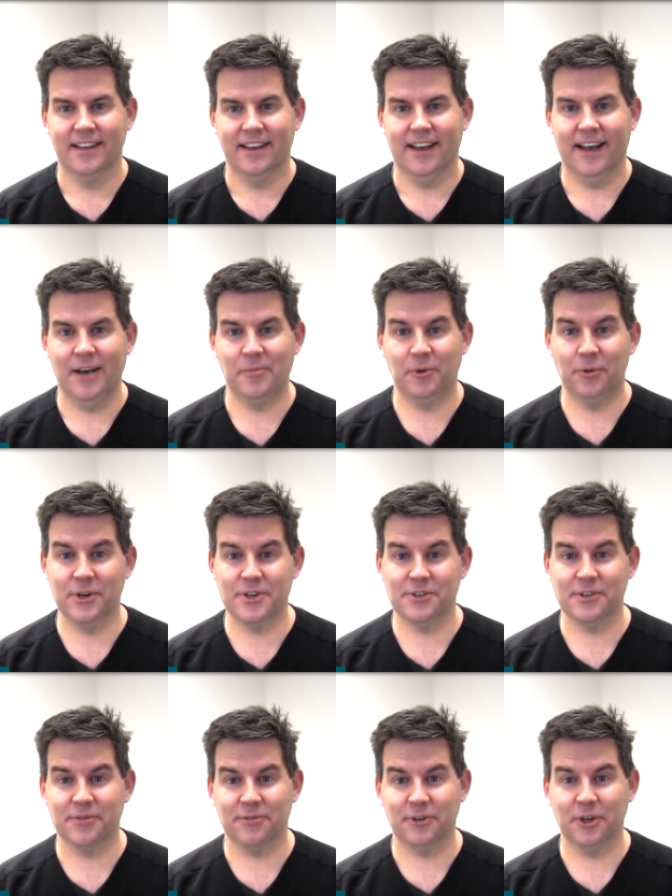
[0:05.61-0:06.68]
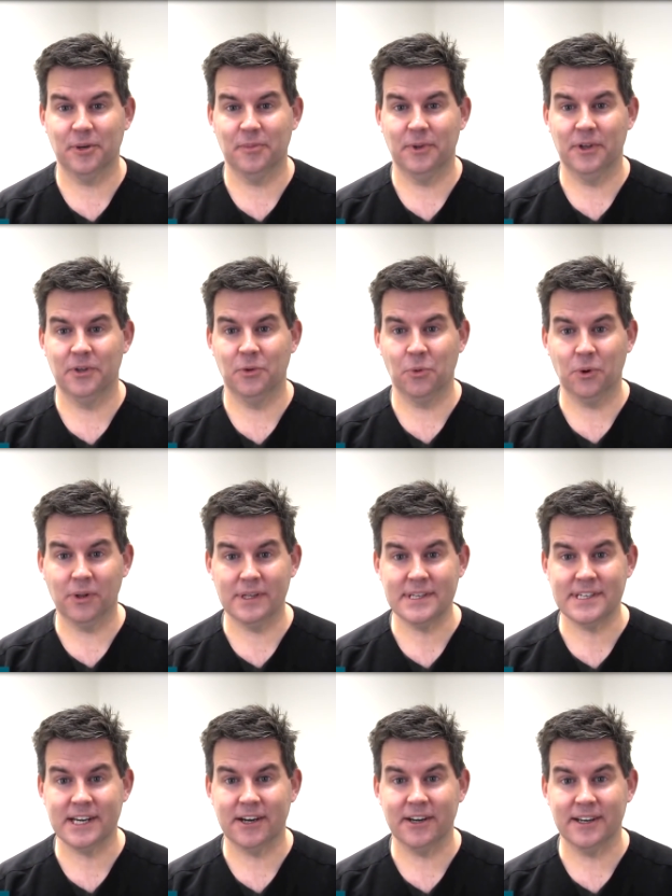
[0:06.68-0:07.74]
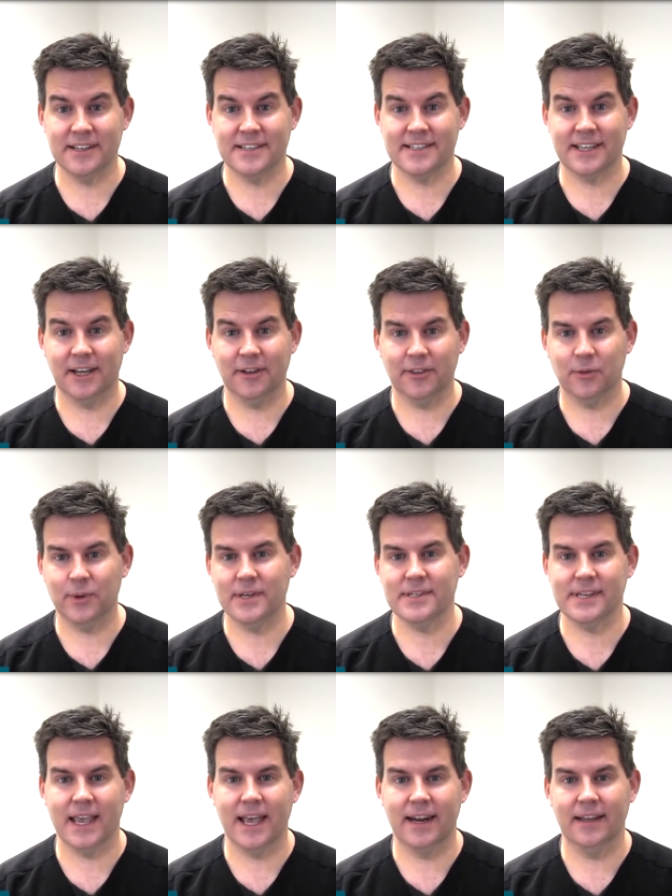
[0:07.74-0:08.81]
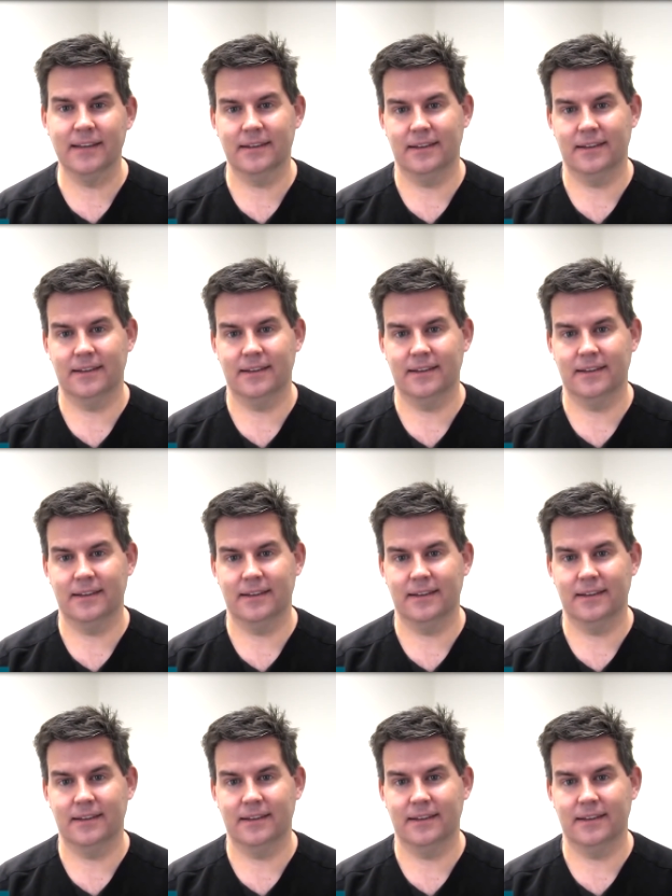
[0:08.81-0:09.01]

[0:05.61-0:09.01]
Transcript: I'm originally from the New Orleans area in South Louisiana.